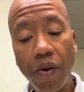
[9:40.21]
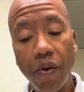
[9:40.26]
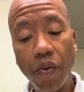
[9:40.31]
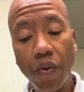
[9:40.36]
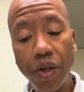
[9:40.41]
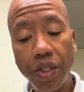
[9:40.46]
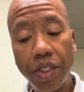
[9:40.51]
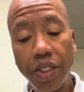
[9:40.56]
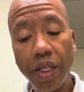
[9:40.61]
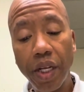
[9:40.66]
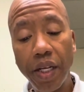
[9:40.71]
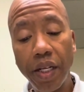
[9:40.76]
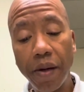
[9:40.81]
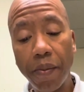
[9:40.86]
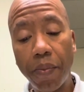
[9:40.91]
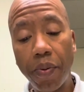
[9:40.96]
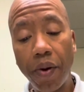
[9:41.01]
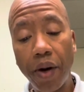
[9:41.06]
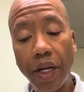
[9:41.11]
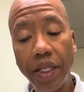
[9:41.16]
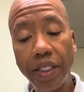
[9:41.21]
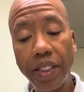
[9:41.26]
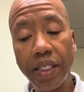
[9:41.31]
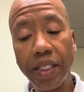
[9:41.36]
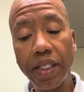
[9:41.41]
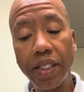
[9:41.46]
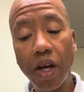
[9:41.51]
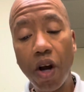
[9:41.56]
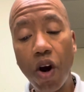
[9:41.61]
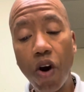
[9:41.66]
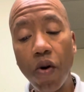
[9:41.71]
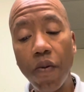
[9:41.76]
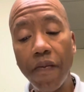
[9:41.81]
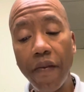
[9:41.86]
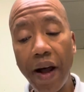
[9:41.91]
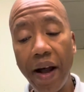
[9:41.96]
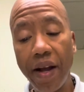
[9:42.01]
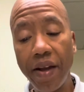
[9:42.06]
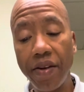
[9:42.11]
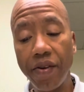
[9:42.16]
which depresses home
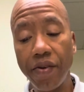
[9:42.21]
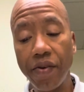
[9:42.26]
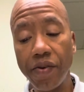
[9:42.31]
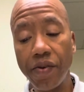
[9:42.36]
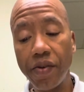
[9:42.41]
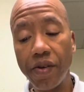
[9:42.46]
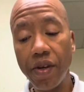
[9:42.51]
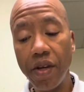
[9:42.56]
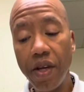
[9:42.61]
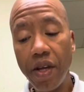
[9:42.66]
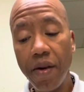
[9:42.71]
values,